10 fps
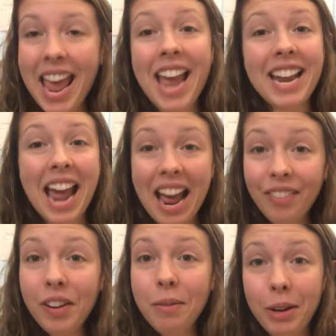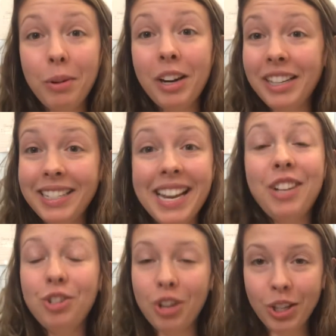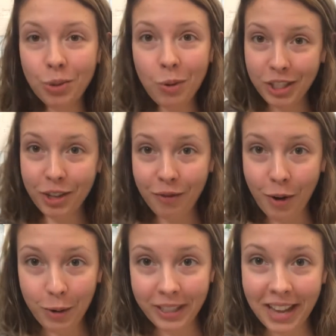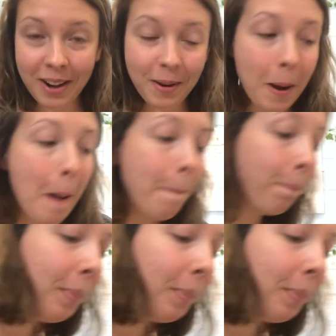And every week we're going to take just one to focus on.